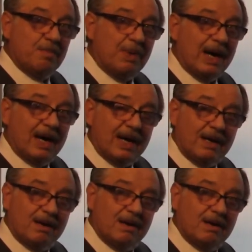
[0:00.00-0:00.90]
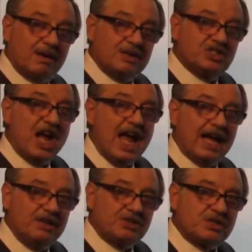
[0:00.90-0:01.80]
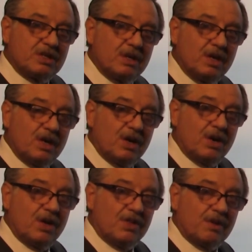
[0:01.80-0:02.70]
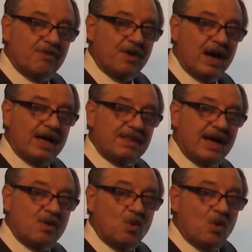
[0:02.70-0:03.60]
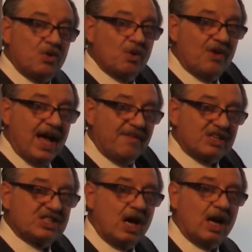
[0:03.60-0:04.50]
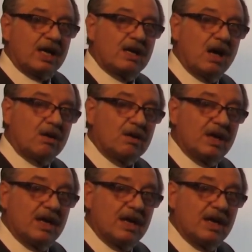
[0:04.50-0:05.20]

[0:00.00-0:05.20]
by chance, they'll find that you'll have a solid color.